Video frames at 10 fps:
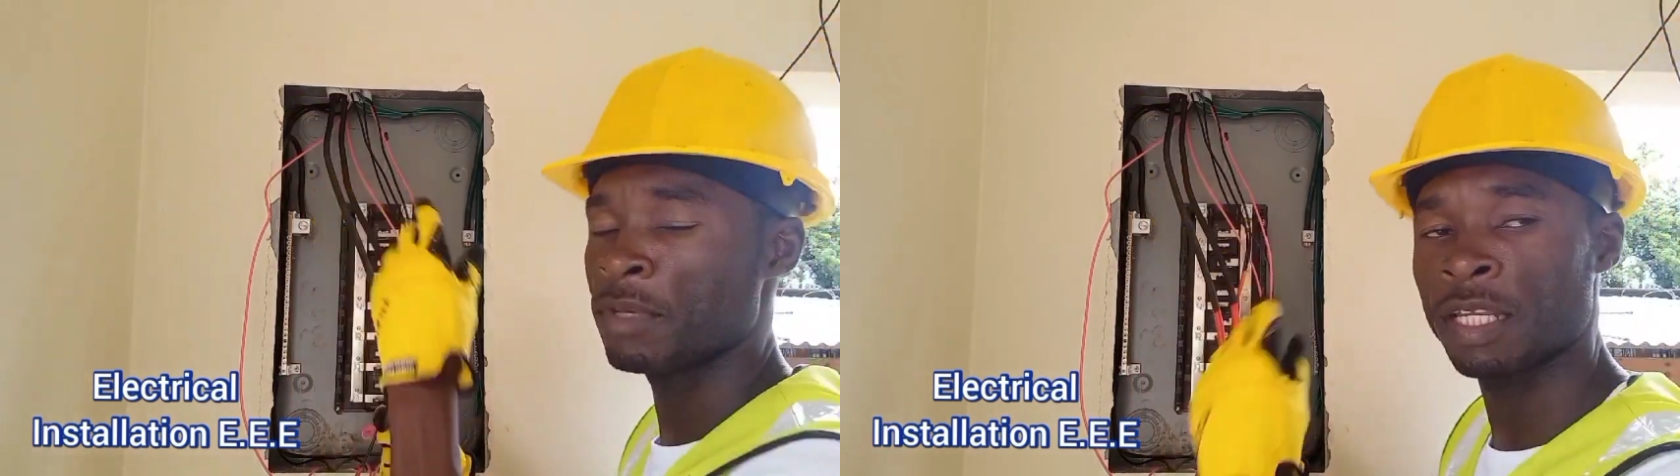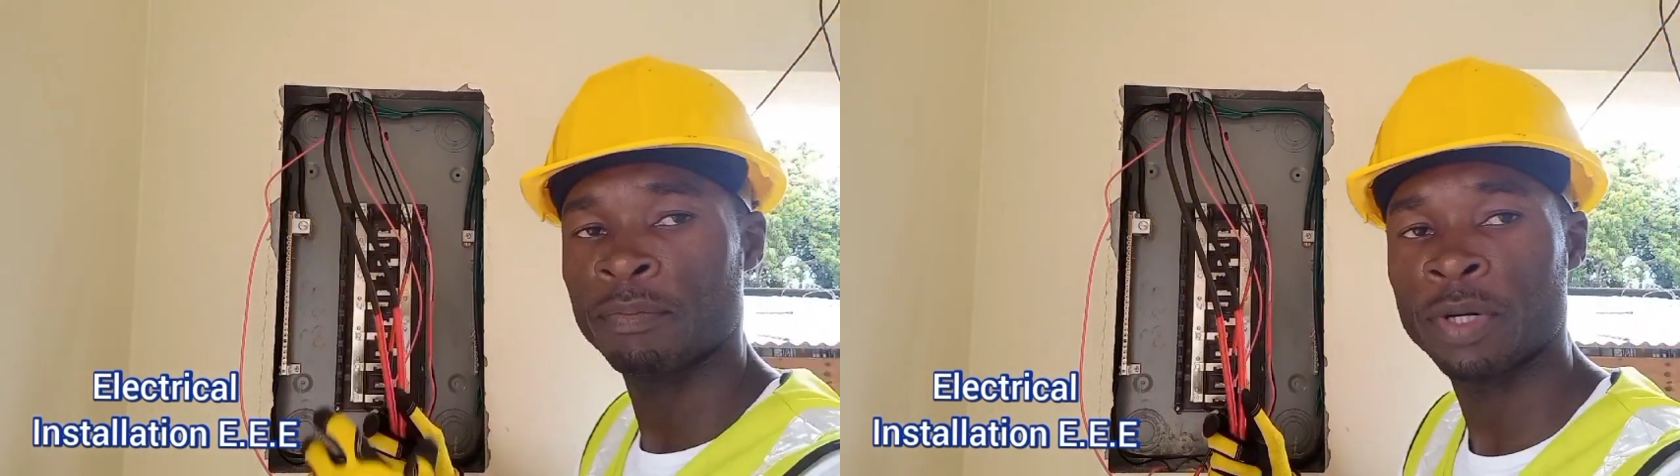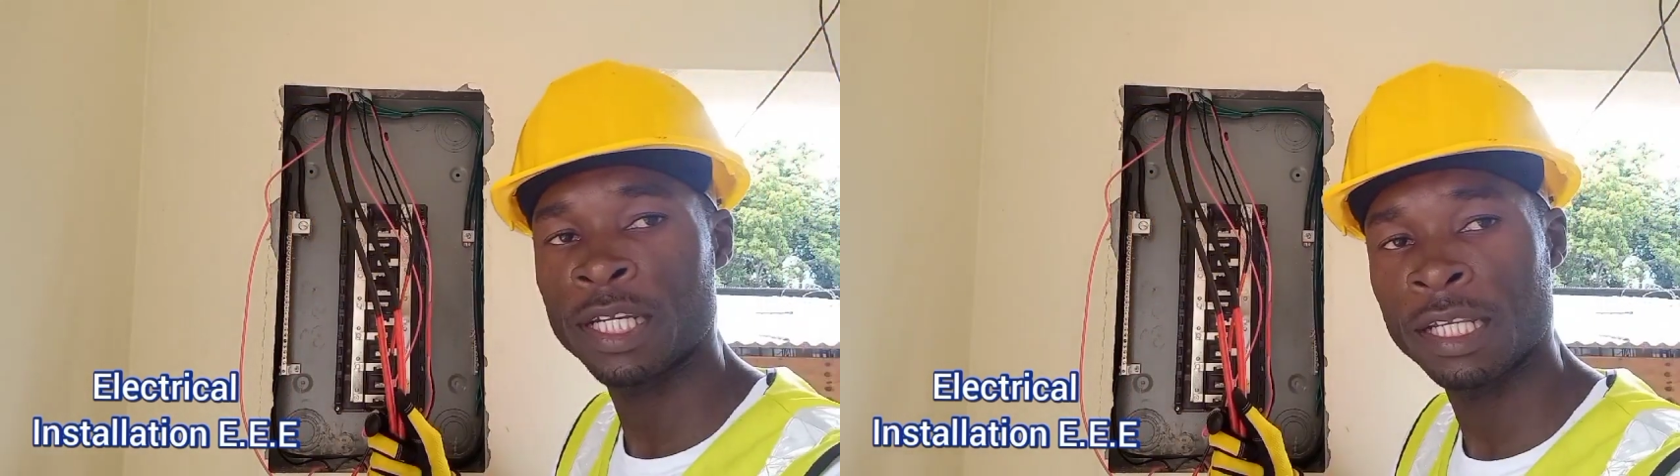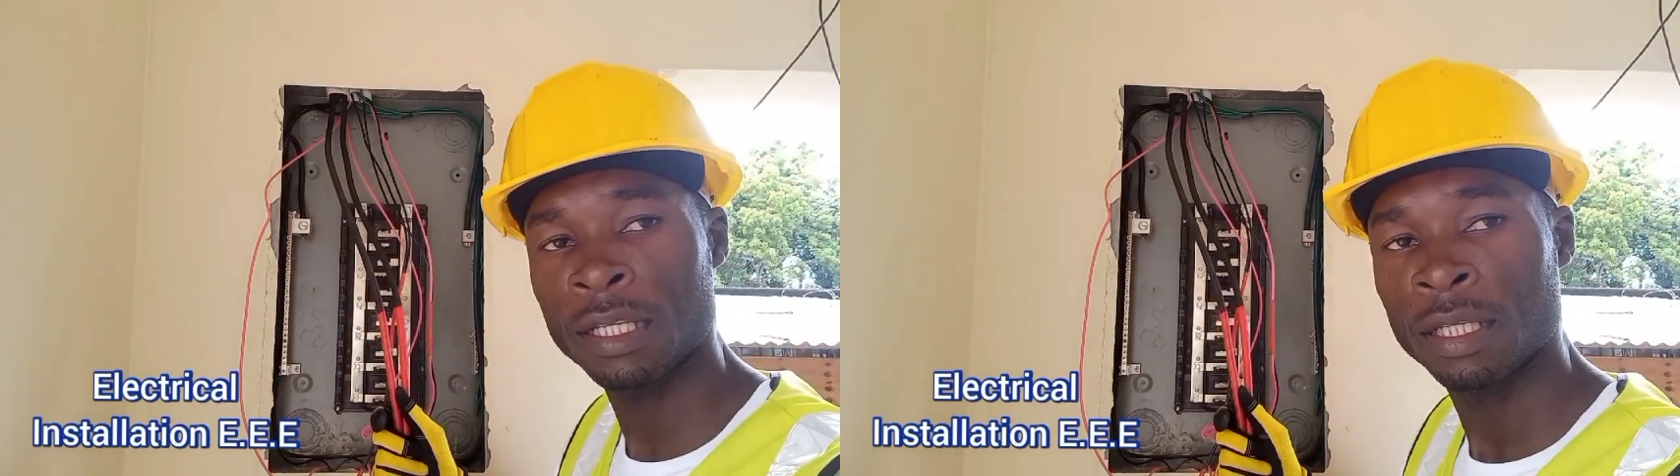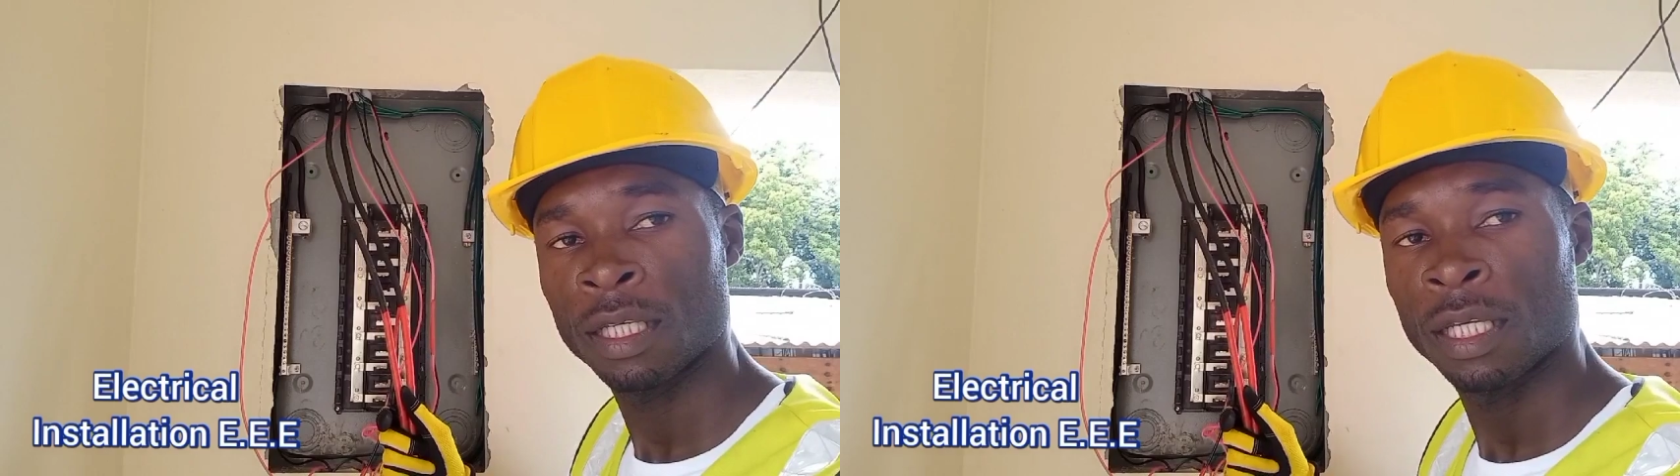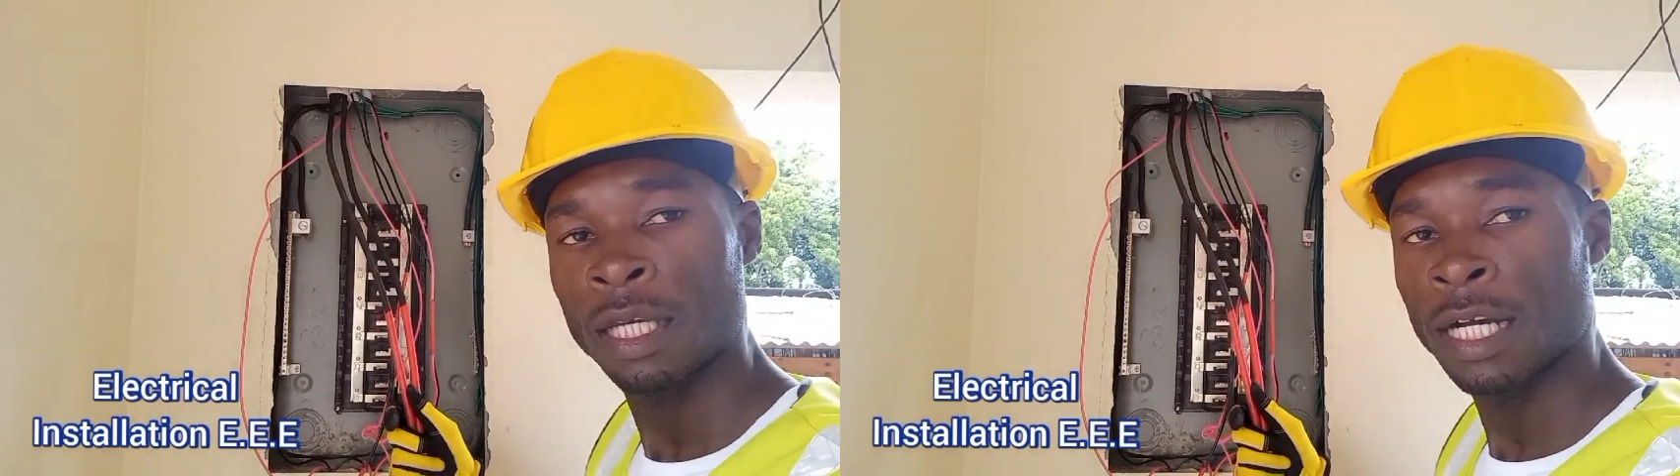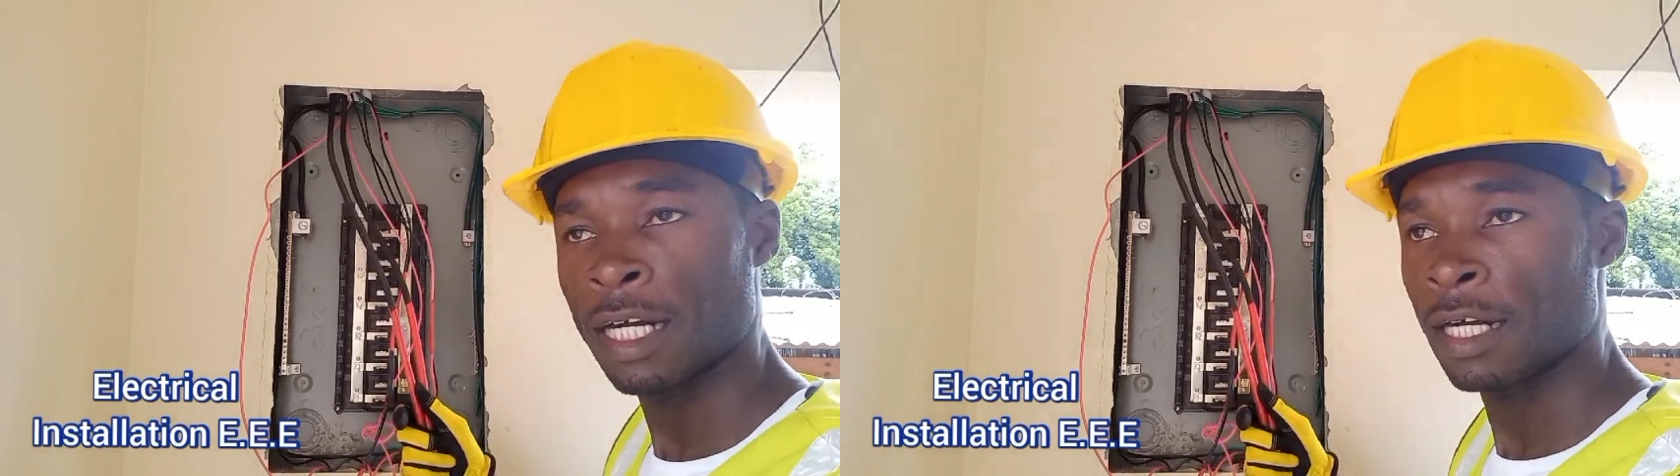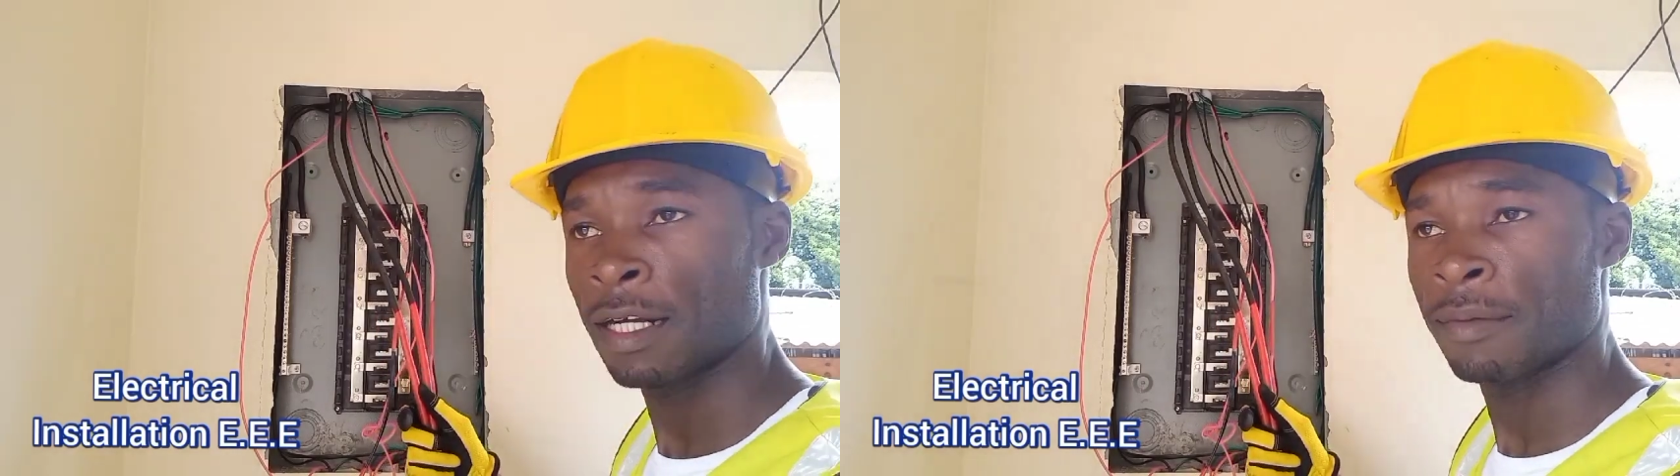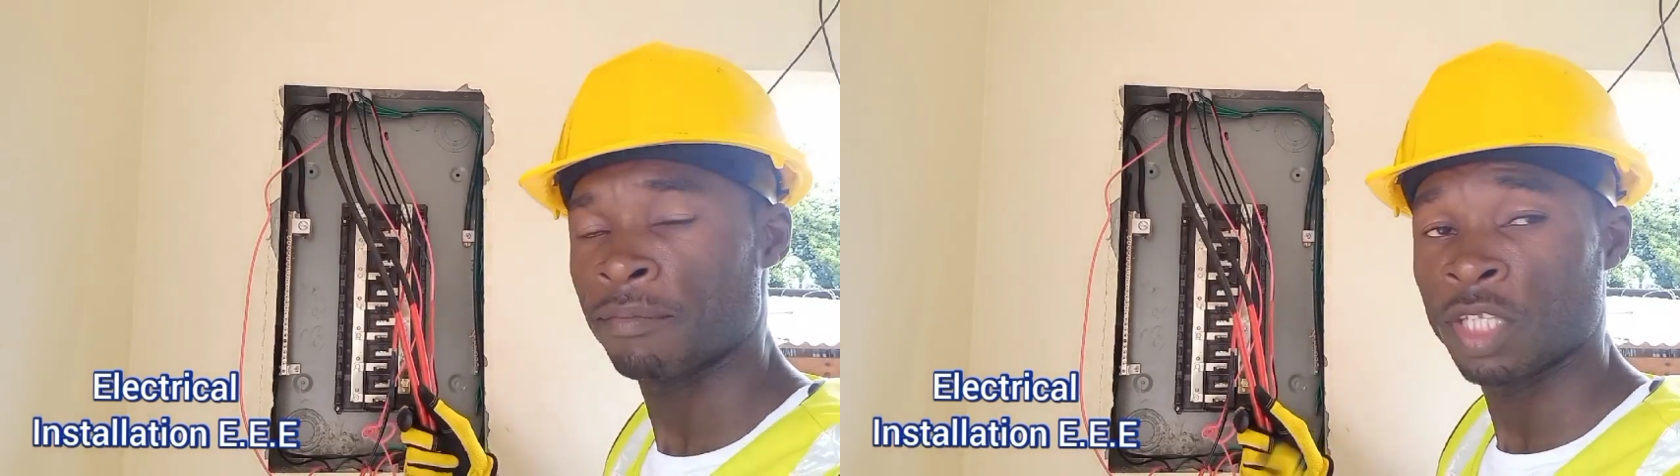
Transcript: main panel um,